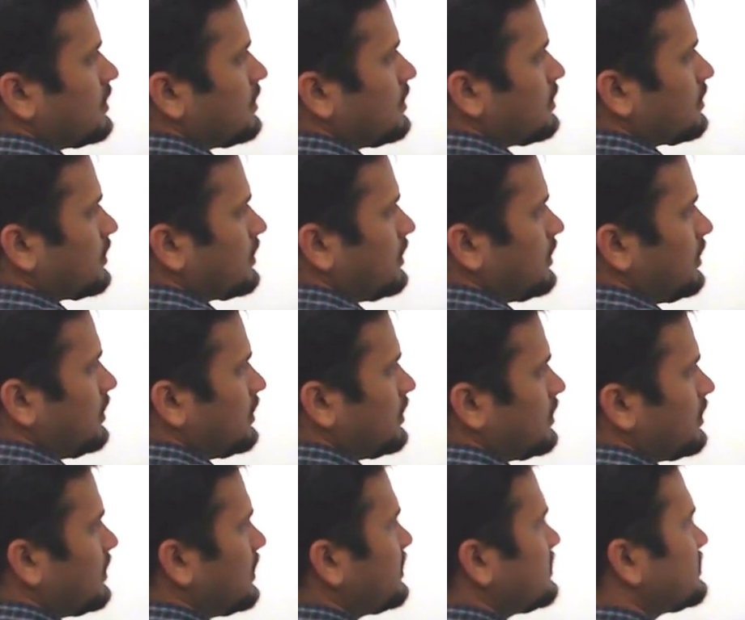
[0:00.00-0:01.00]
Okay,
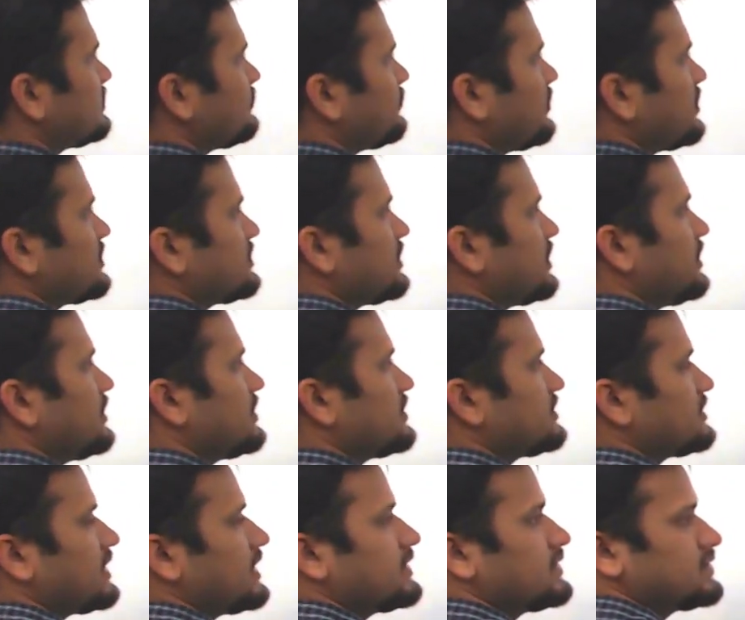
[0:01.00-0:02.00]
let's first
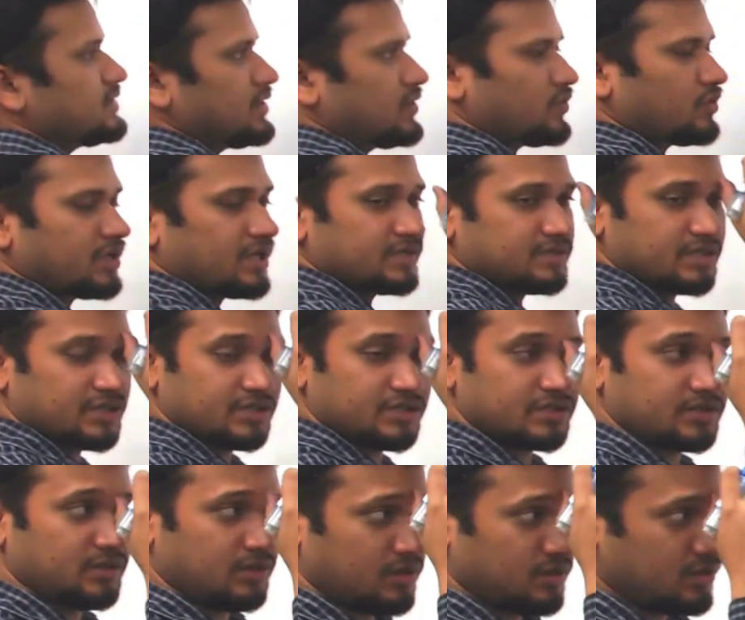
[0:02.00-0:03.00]
understand
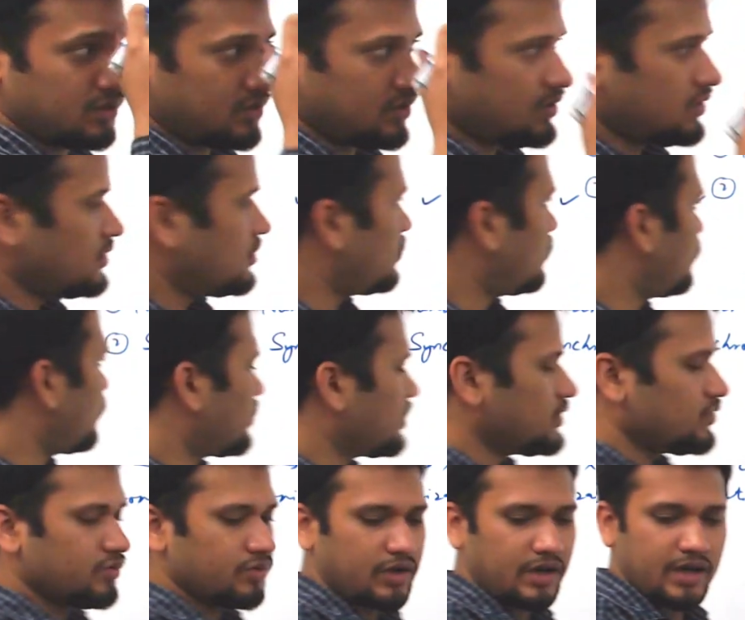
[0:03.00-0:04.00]
synchronization. What
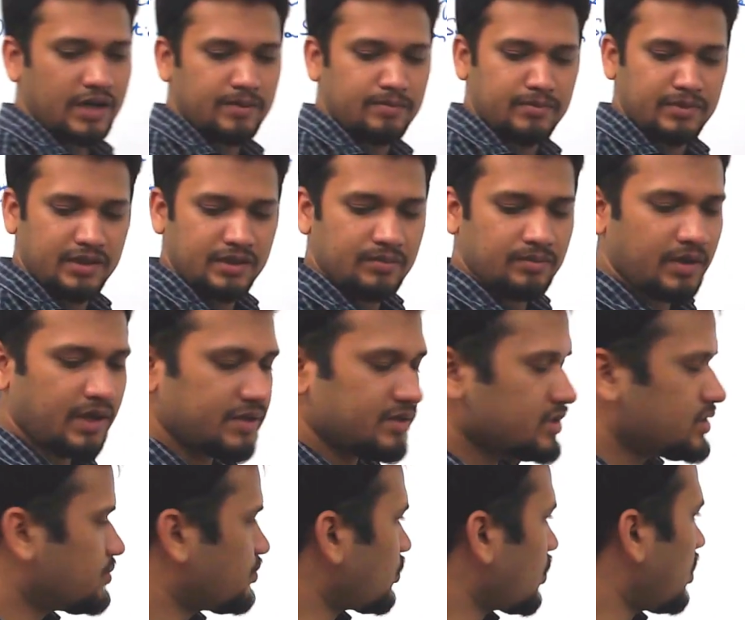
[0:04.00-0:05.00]
do I mean by
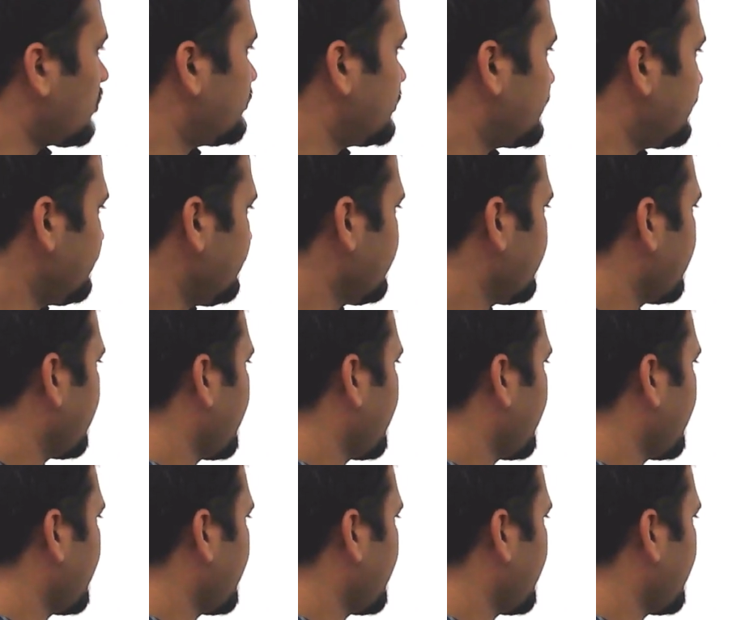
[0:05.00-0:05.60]
this problem?